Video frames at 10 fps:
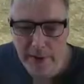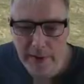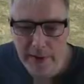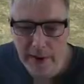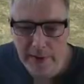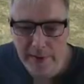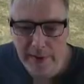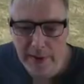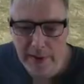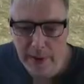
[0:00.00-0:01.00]
You
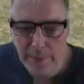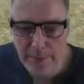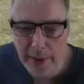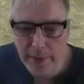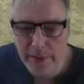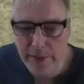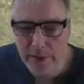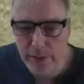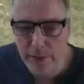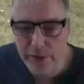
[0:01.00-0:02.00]
can bounce
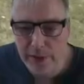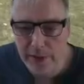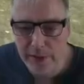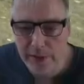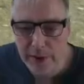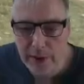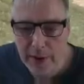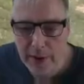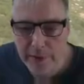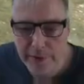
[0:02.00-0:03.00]
some shells
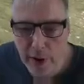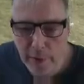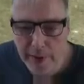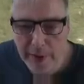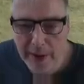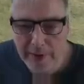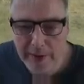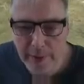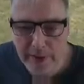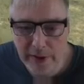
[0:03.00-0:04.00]
from the mantle,
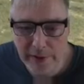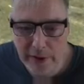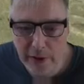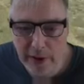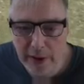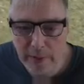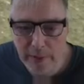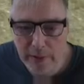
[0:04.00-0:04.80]
especially if they don't aim.